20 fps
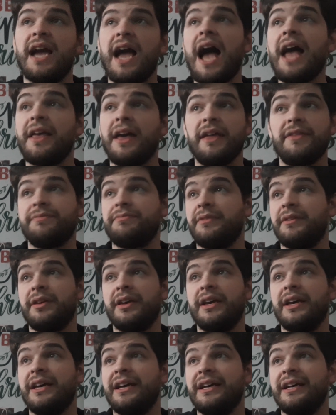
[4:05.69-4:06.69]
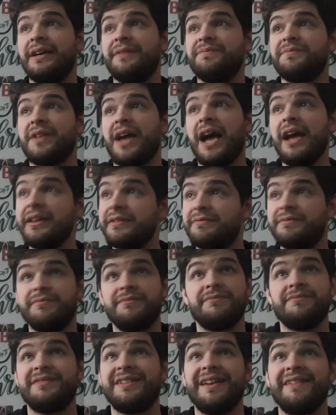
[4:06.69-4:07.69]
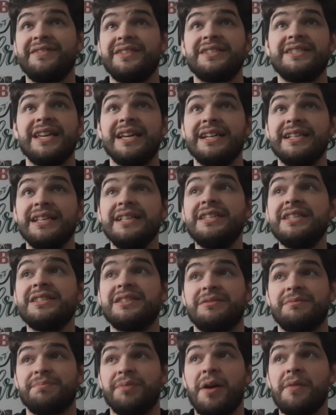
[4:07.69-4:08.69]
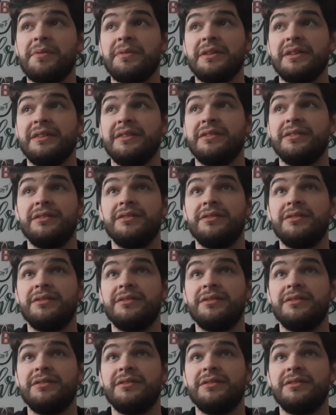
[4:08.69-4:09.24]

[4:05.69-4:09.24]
I have to say, this is probably